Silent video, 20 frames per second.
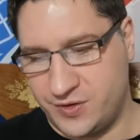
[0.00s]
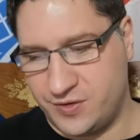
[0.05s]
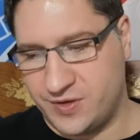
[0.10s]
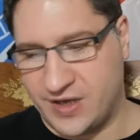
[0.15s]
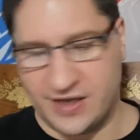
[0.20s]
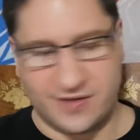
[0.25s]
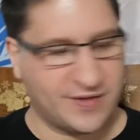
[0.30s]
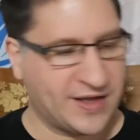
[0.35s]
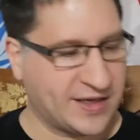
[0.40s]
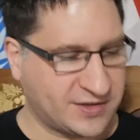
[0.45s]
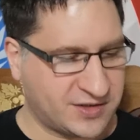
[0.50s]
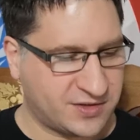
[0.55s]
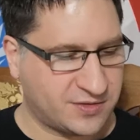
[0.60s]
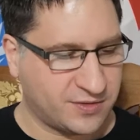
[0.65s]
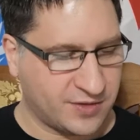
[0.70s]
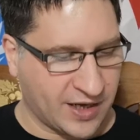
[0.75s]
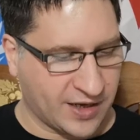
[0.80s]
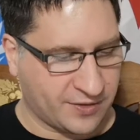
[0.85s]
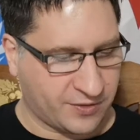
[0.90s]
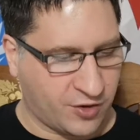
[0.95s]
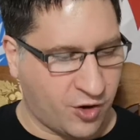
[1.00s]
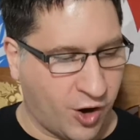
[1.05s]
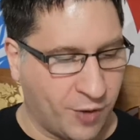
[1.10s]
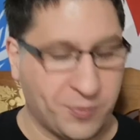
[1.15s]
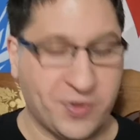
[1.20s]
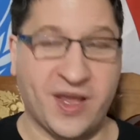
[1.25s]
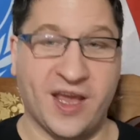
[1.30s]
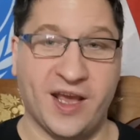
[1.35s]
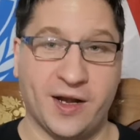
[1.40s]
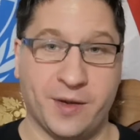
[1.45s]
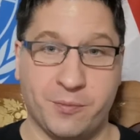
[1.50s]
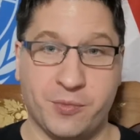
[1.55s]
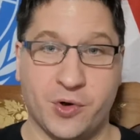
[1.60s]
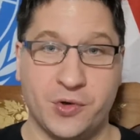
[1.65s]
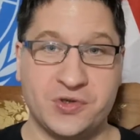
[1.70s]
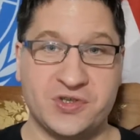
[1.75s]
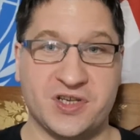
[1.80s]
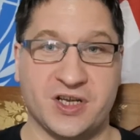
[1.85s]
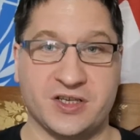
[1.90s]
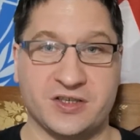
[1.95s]
that, that's that complicated
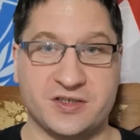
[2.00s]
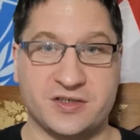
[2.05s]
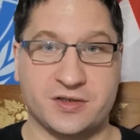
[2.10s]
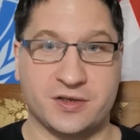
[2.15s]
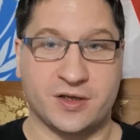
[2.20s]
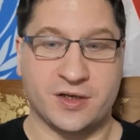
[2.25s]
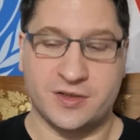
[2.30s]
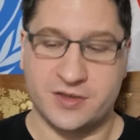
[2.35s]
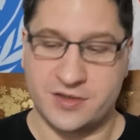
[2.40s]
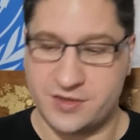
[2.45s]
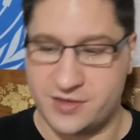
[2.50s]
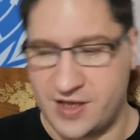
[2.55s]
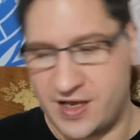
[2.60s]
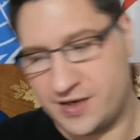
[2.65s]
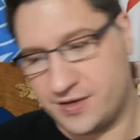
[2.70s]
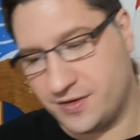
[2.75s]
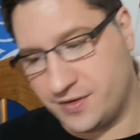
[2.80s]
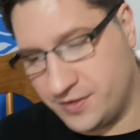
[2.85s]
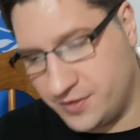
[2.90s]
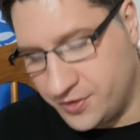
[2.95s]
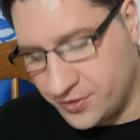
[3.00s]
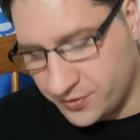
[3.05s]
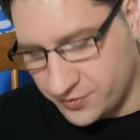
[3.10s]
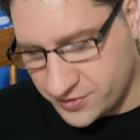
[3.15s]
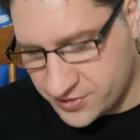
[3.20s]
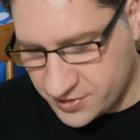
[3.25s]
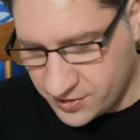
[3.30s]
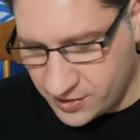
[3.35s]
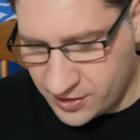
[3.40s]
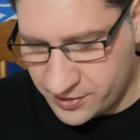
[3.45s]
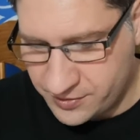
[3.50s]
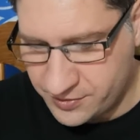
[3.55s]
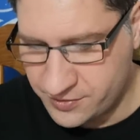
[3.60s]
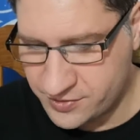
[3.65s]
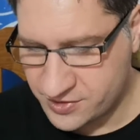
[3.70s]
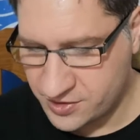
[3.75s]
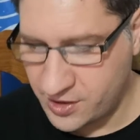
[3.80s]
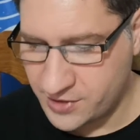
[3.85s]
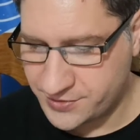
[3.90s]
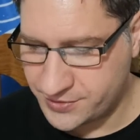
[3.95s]
process because that you know there's a lot
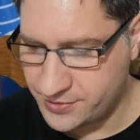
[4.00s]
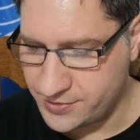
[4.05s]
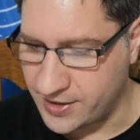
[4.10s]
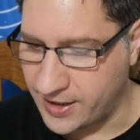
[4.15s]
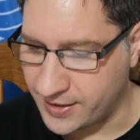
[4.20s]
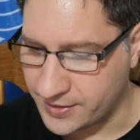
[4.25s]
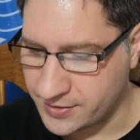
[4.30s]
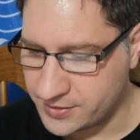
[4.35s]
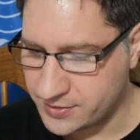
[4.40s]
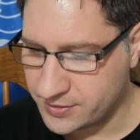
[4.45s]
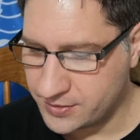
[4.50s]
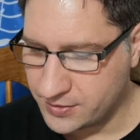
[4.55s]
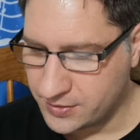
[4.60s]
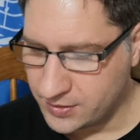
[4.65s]
there's a lot to that